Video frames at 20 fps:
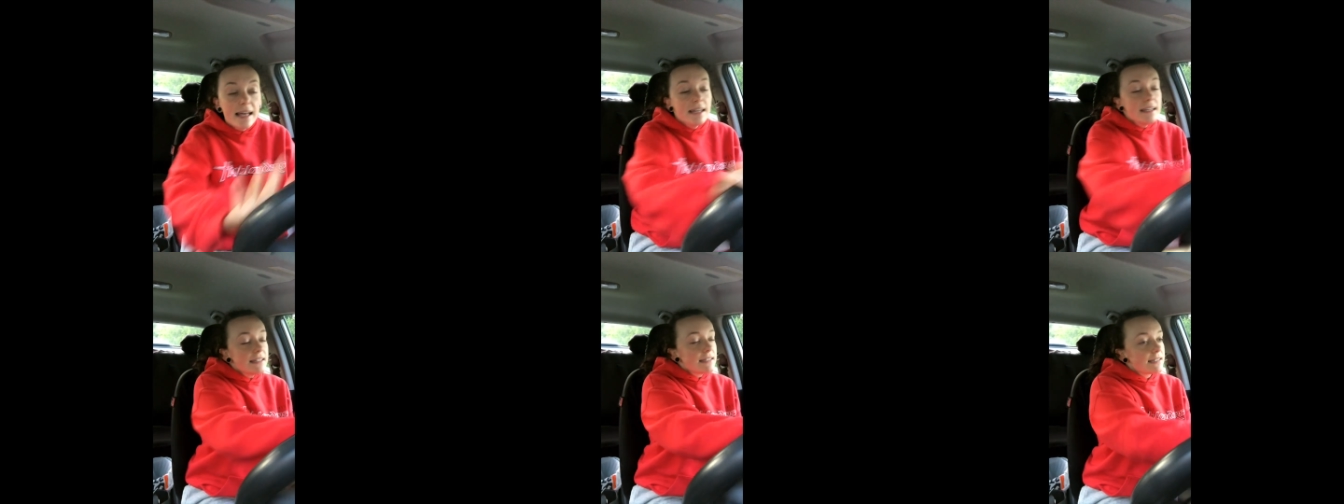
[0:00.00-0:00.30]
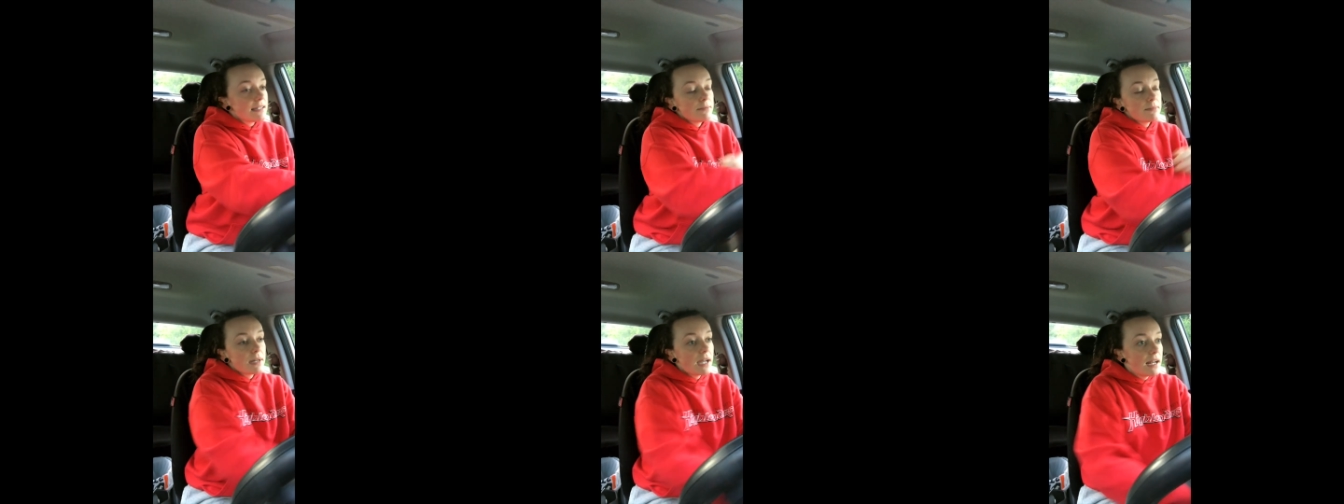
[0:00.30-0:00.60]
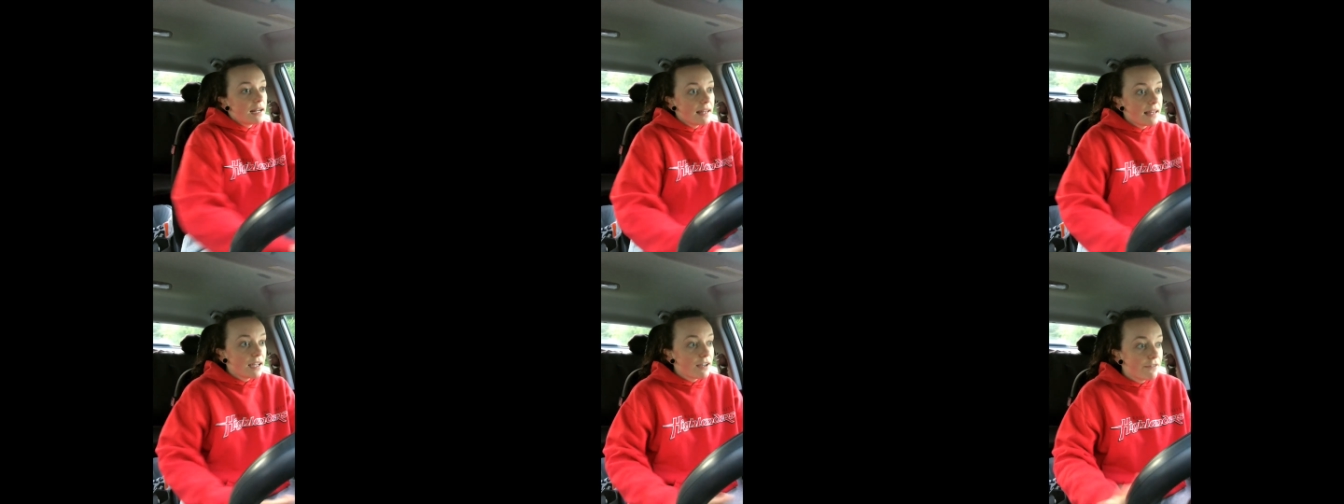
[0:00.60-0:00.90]
some kind
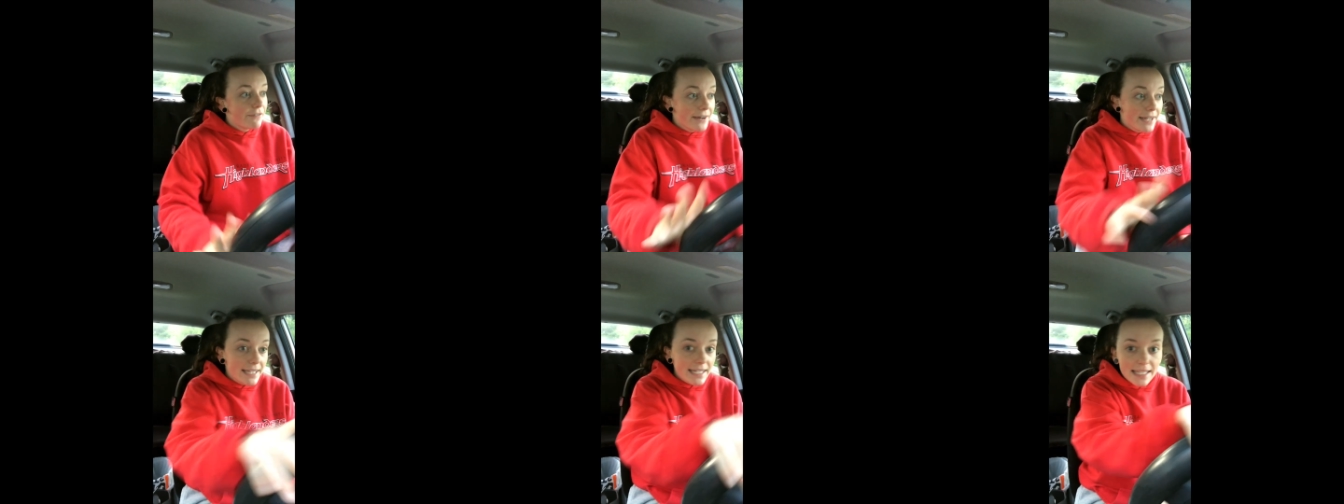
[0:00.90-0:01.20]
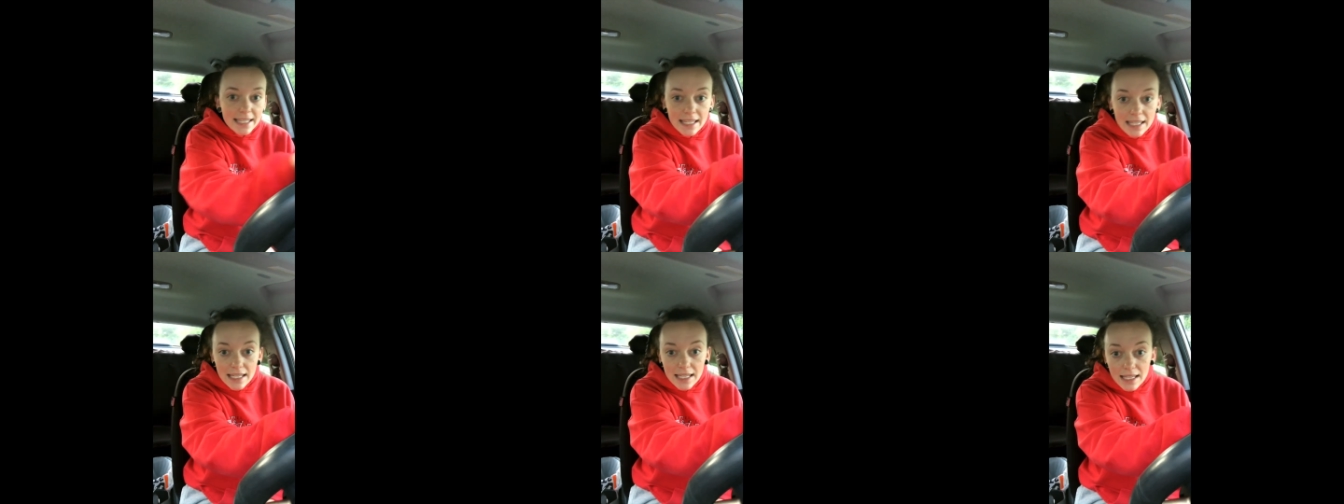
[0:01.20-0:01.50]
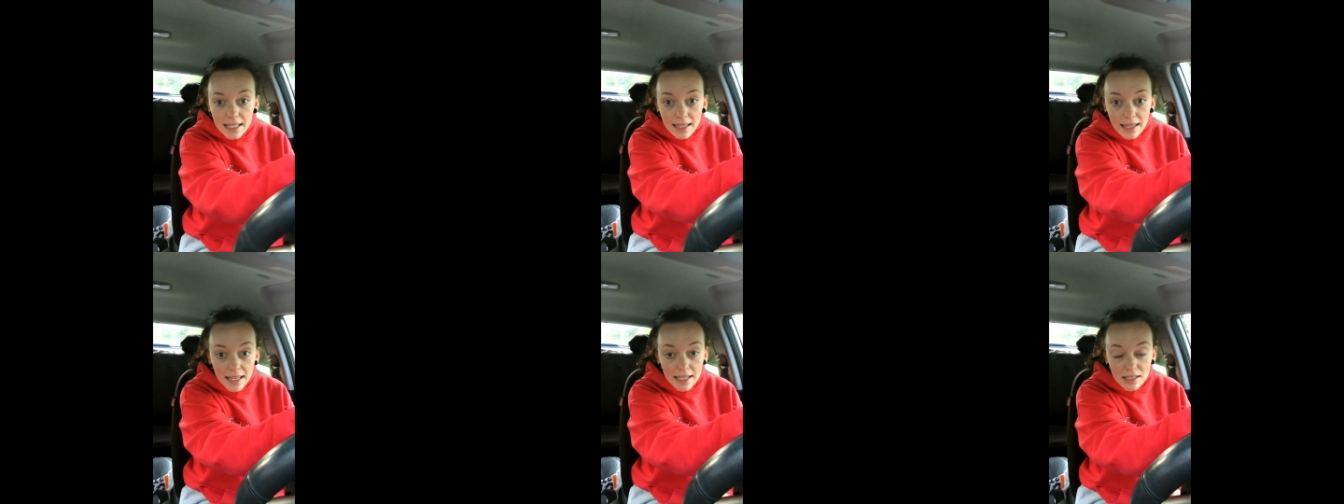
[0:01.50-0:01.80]
of like freaky
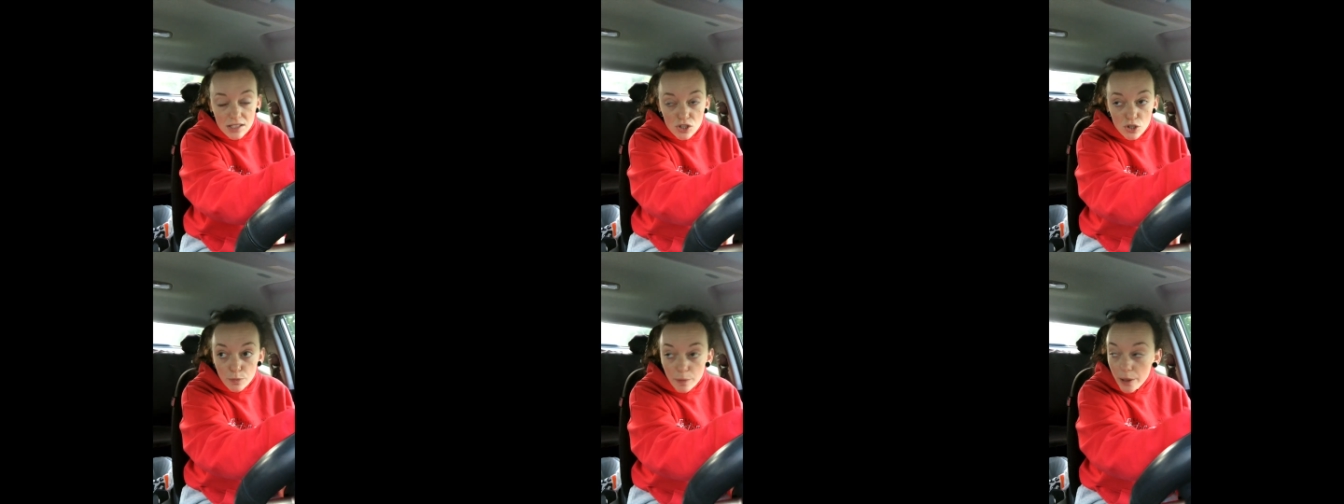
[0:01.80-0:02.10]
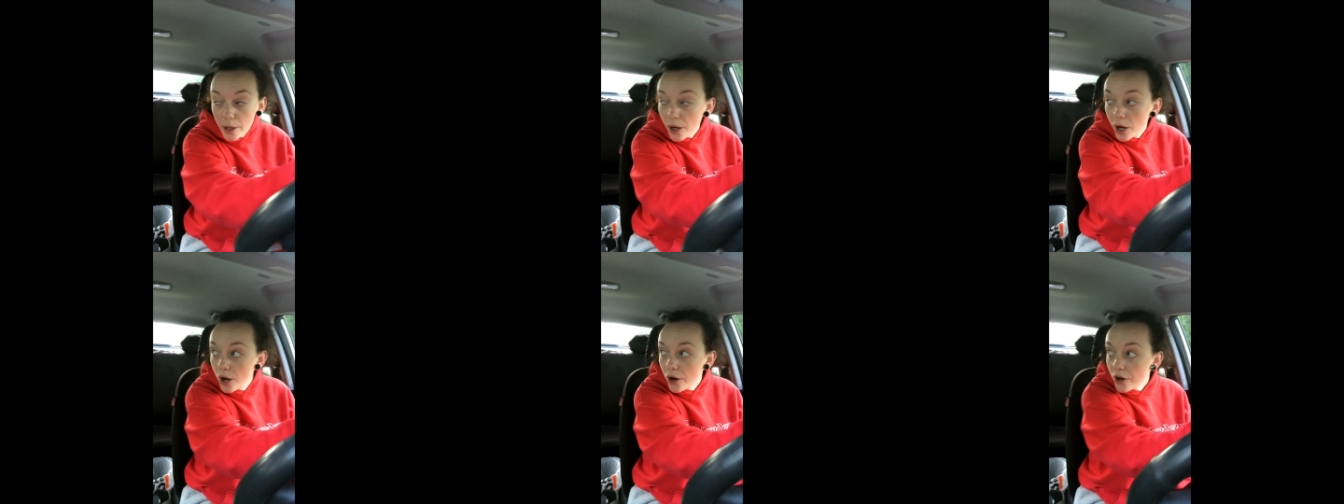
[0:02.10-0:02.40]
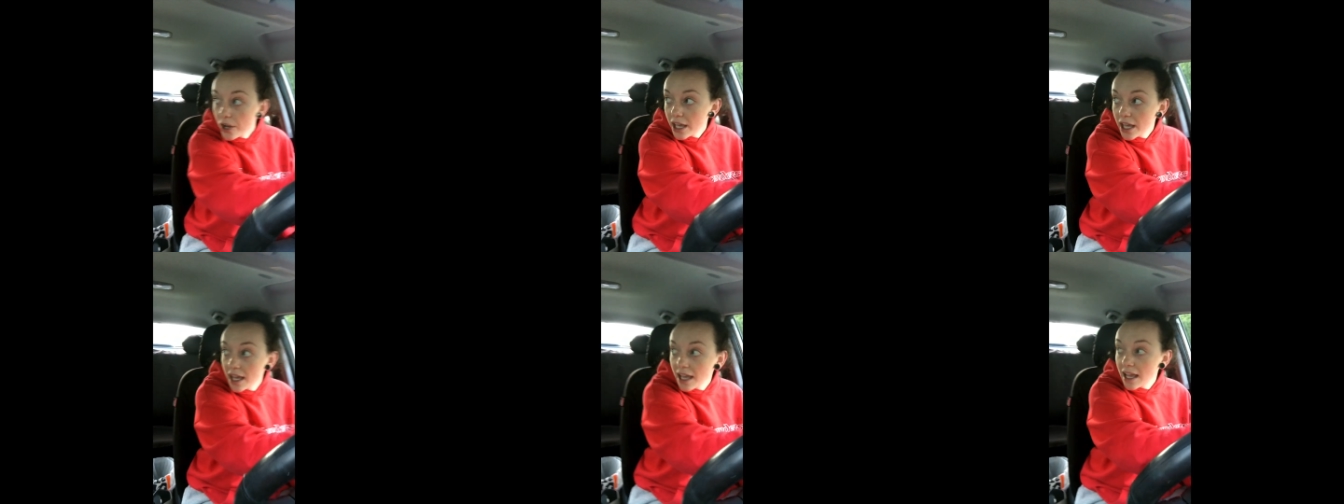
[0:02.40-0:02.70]
deaky, like super
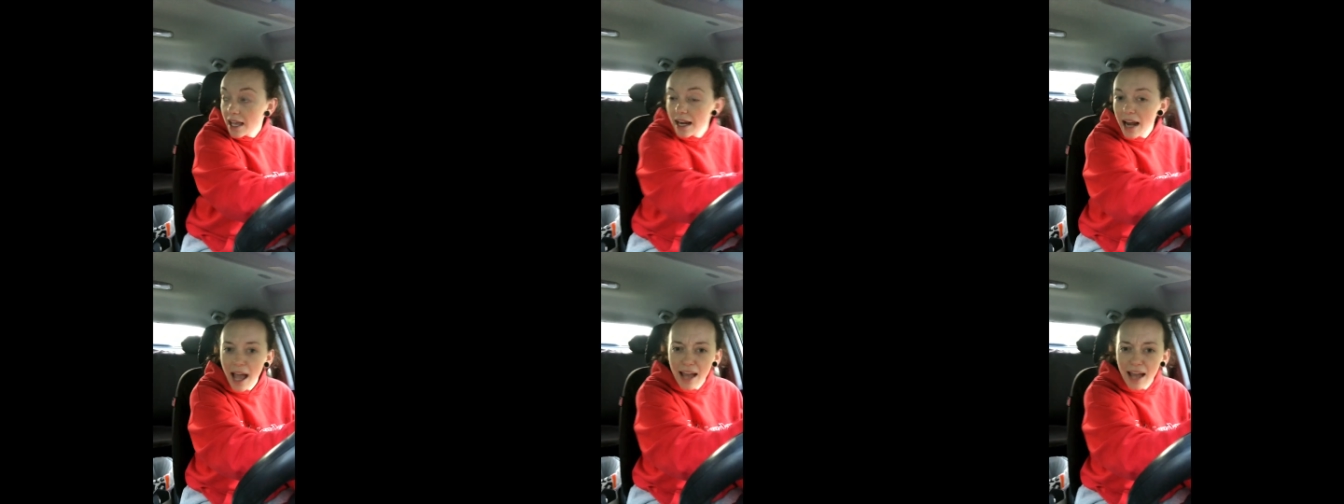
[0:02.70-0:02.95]
hurricane.